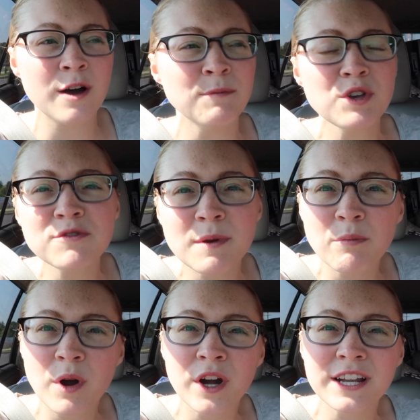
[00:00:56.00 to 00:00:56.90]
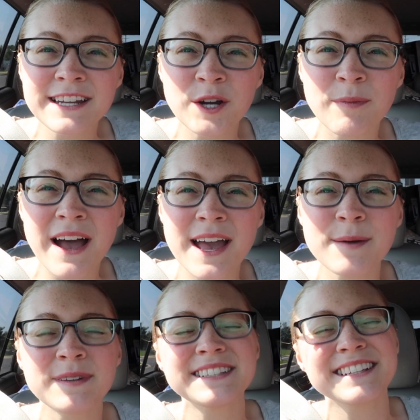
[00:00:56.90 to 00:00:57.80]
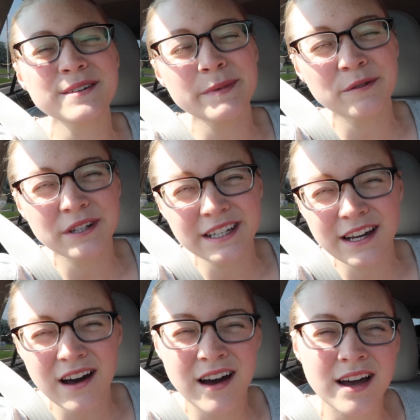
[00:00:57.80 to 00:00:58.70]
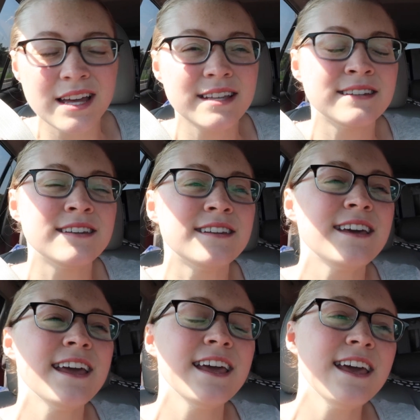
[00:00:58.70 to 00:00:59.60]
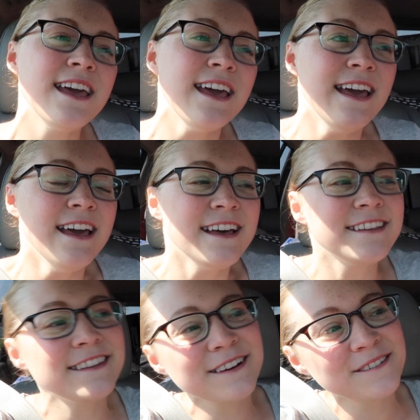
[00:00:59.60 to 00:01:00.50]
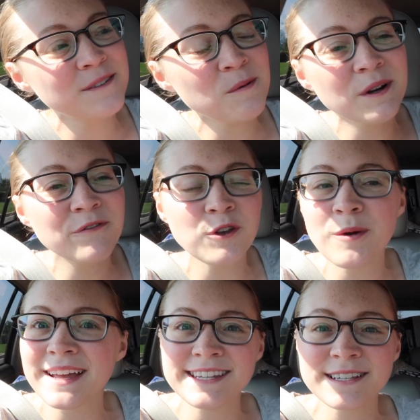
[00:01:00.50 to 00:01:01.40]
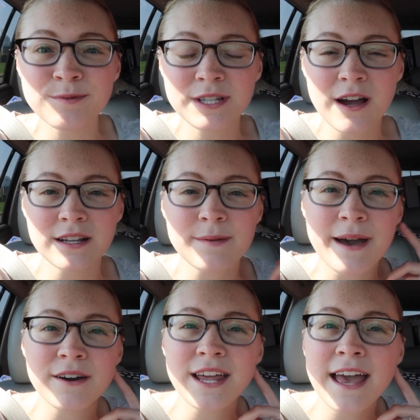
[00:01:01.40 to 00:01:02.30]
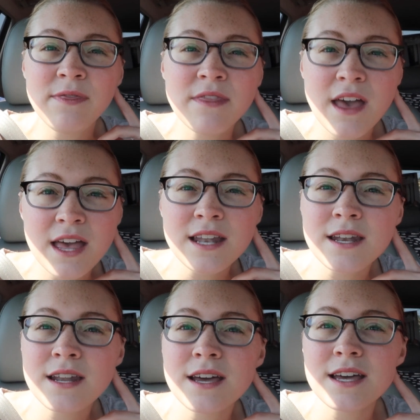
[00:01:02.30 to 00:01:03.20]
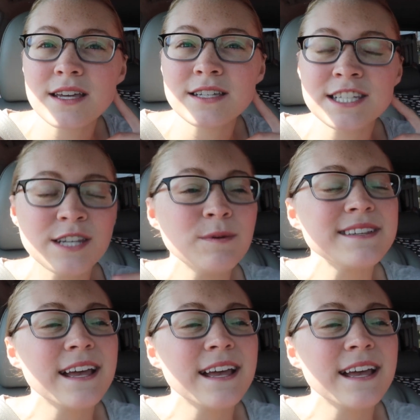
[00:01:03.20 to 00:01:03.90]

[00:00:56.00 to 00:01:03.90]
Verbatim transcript: amusement park nearby, but it's gonna be really hot. And there, there were a few ideas we talked about, and then she was